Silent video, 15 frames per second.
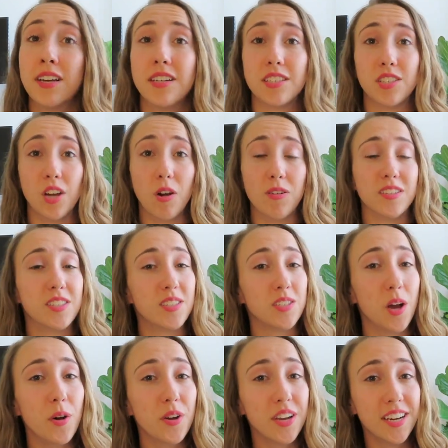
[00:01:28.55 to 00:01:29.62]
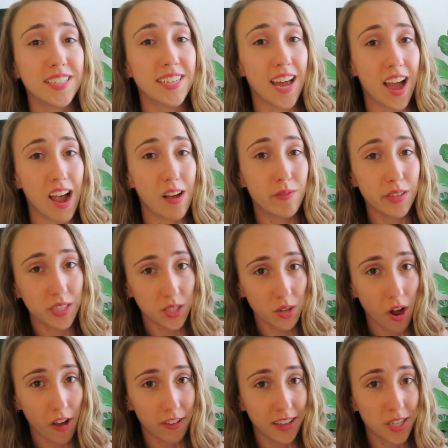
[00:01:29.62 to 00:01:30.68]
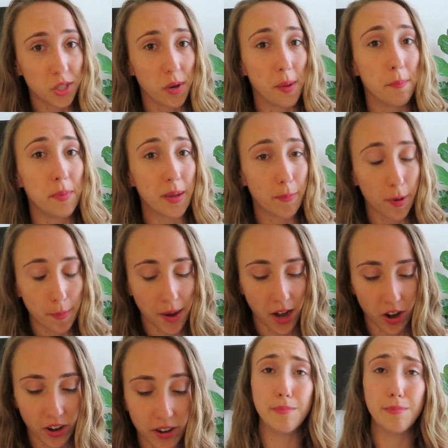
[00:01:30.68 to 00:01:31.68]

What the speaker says: So it's so good to have this knowledge and be prepared.